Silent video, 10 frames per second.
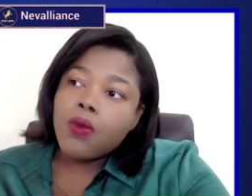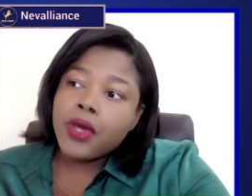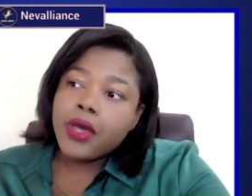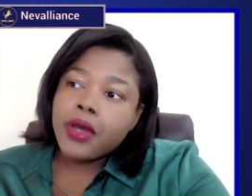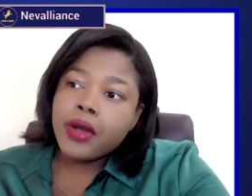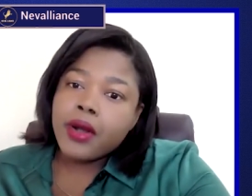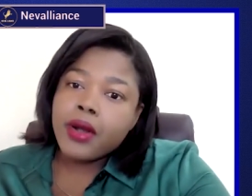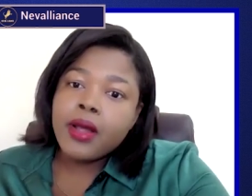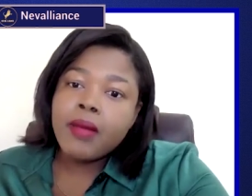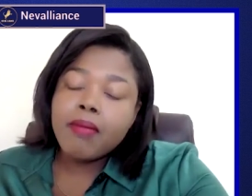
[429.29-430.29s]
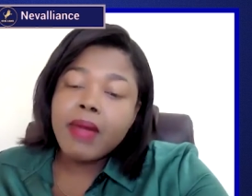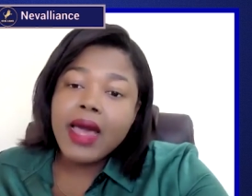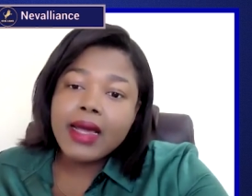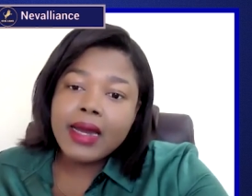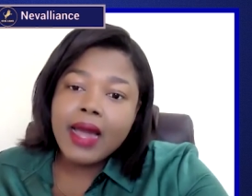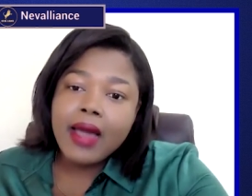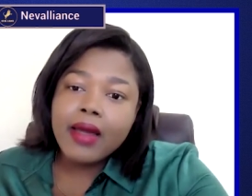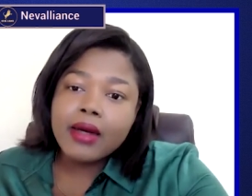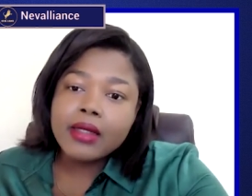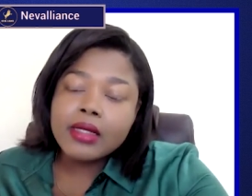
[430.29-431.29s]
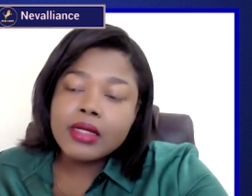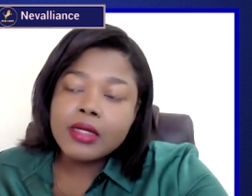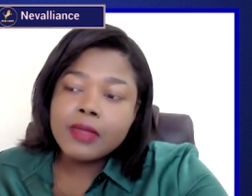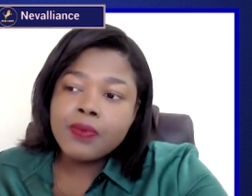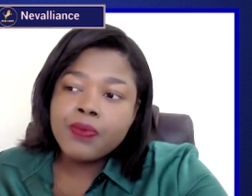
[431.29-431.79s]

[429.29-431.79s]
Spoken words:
where my client's